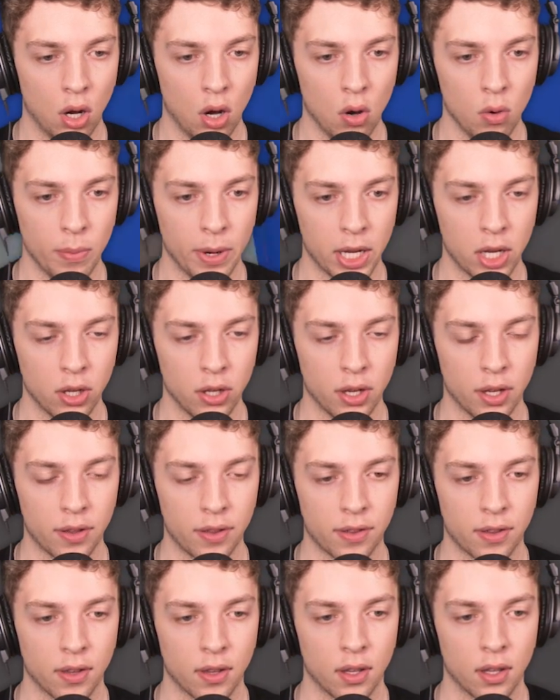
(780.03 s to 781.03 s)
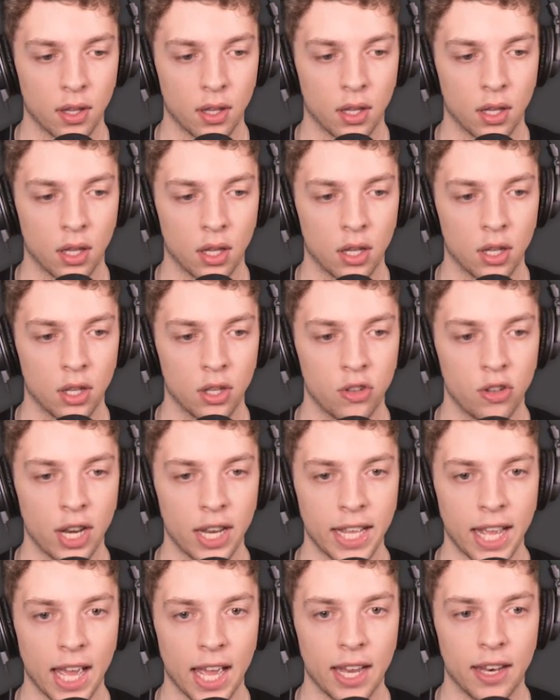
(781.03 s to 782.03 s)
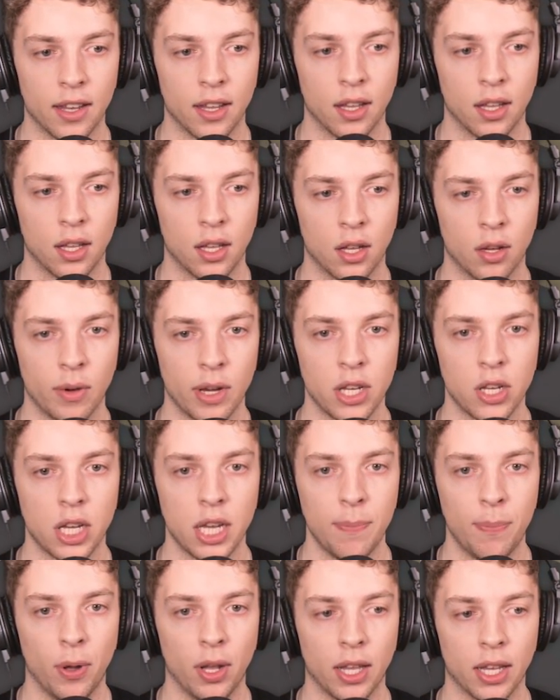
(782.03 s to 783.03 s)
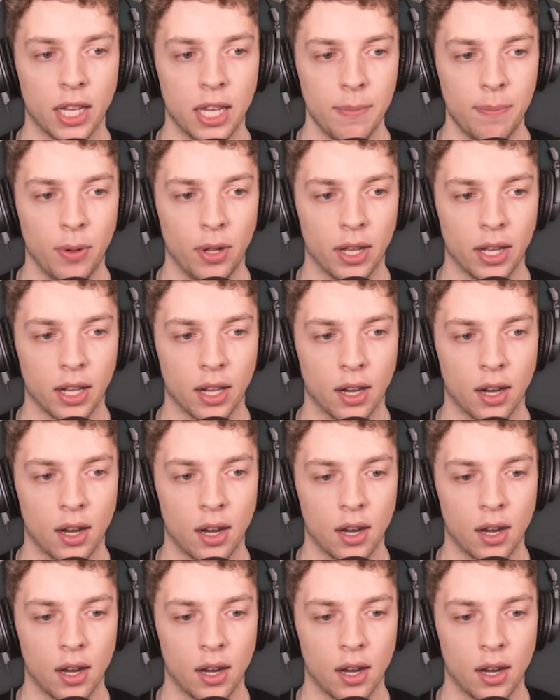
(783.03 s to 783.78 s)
Oh my goodness. Oh, careful. Jelly, get in. Wait, keep pulling, keep pulling.